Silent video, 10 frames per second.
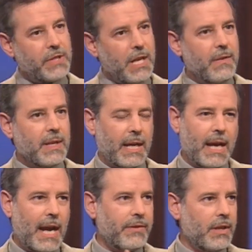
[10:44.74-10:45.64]
seen,
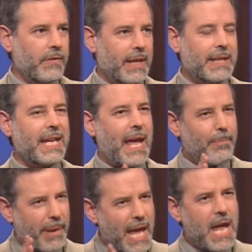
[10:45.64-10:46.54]
I, I think, that
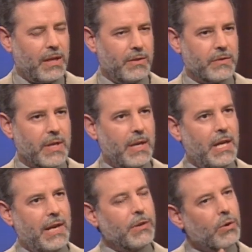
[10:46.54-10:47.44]
campaigns
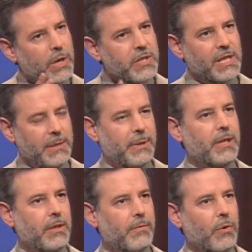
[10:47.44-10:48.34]
have increasingly
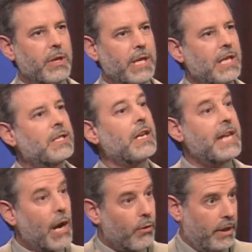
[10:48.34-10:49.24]
been converted into
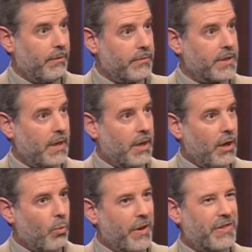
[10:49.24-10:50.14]
narratives
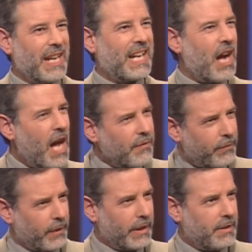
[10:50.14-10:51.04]
with
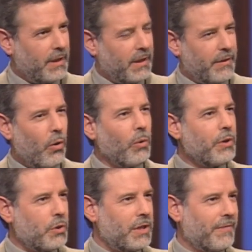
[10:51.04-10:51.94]
conflict the whole
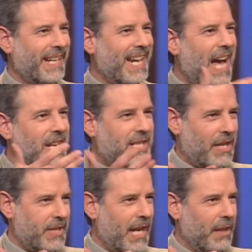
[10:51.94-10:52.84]
notion of the
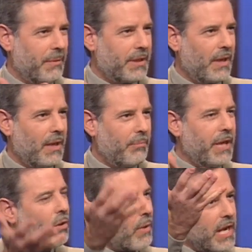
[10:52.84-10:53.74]
contest element
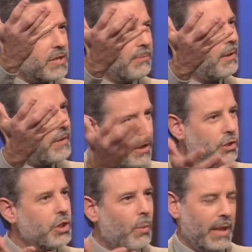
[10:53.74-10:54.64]
being raised above the
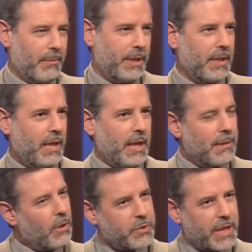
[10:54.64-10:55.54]
issue element
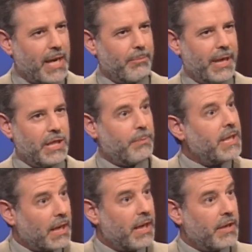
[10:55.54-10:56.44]
in most campaigns
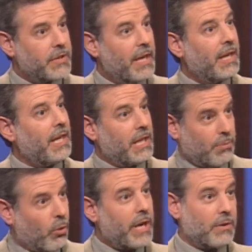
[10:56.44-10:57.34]
because
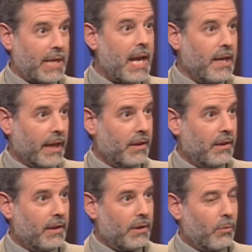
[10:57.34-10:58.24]
it's more entertaining
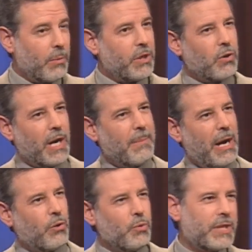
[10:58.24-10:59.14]
when we talk
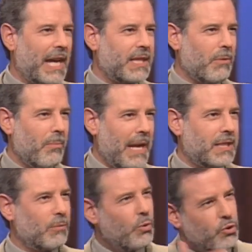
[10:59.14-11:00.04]
about who's got the
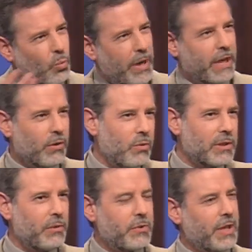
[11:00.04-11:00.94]
momentum, who's winning,
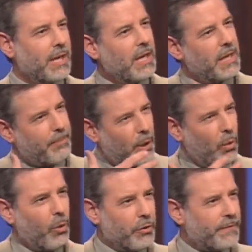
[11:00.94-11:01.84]
who's losing,
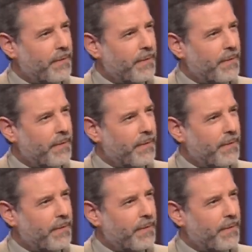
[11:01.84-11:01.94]
polls,